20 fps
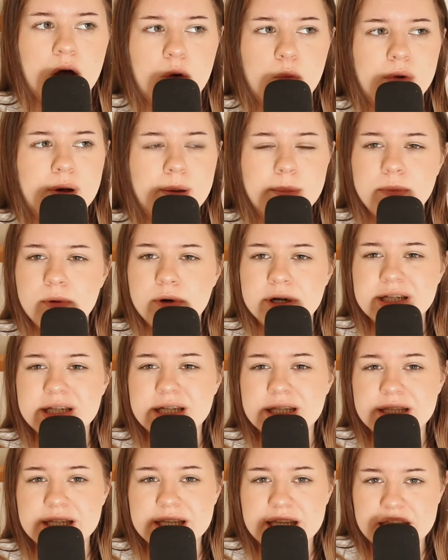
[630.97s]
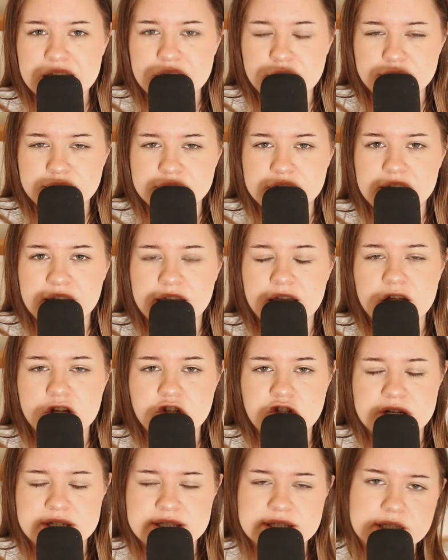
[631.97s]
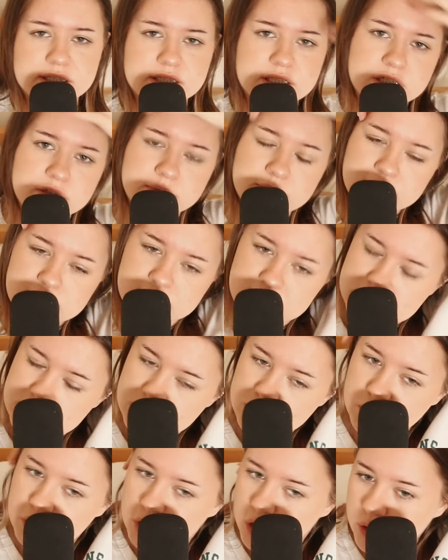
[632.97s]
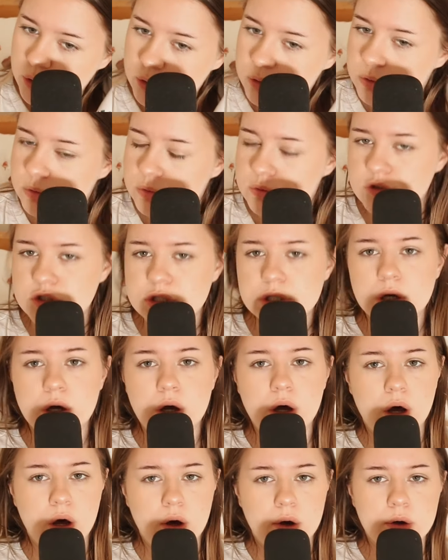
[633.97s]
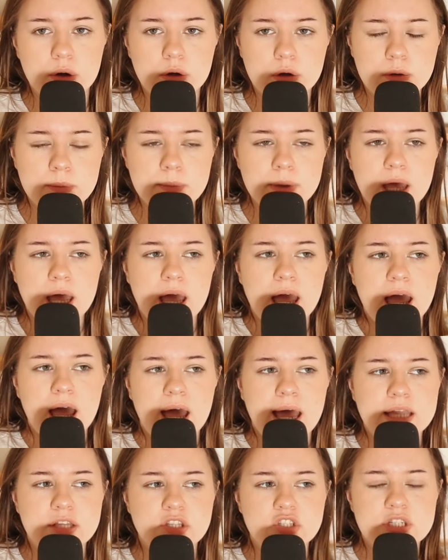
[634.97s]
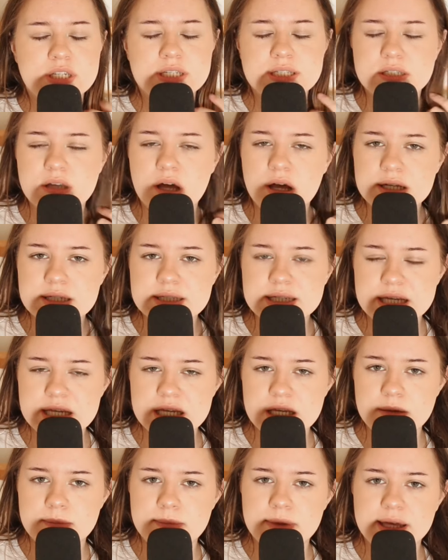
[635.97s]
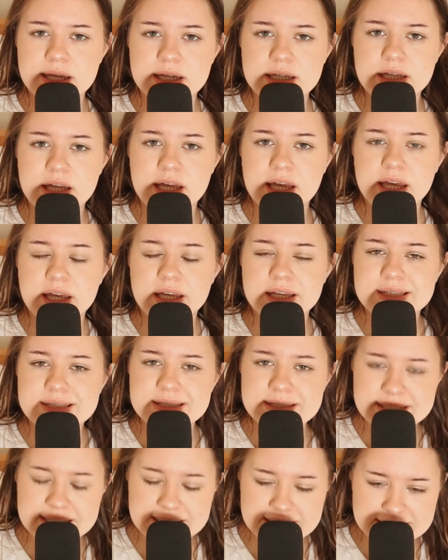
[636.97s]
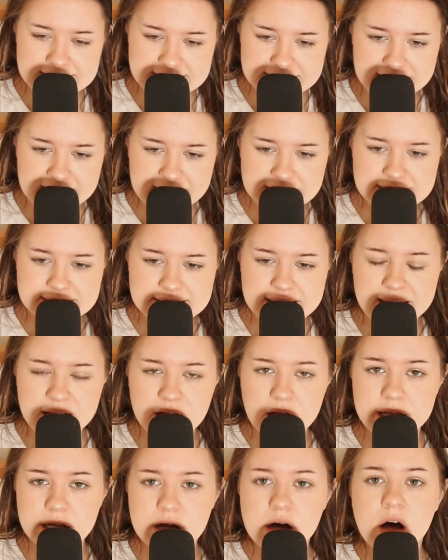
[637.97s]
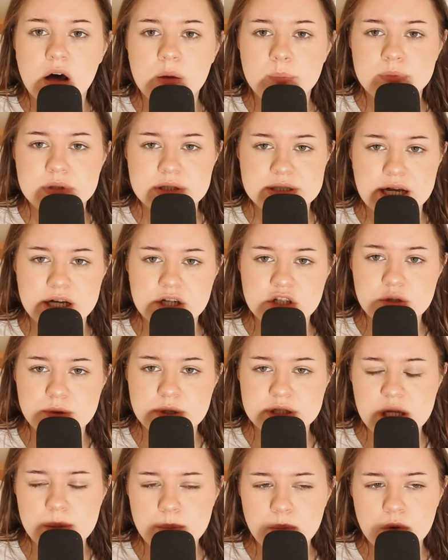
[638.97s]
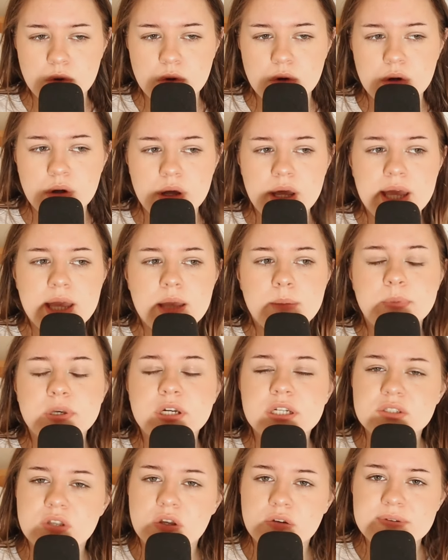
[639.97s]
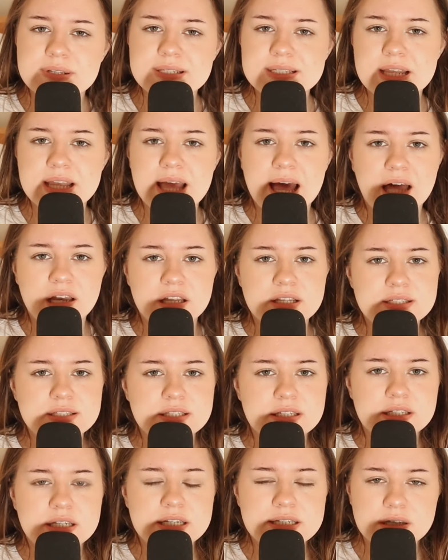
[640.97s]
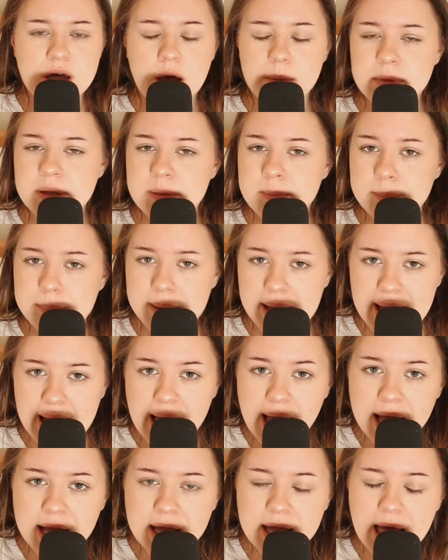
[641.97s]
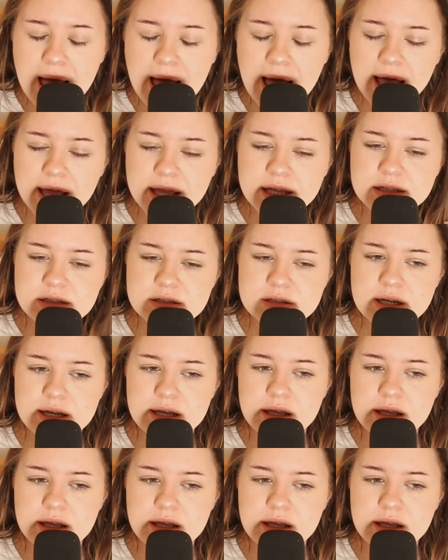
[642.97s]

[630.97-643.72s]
At one point in the evening, Jessica De Laurentiis goes home and she starts emailing Cece saying, I can't protect you anymore, because obviously Allison is coming back and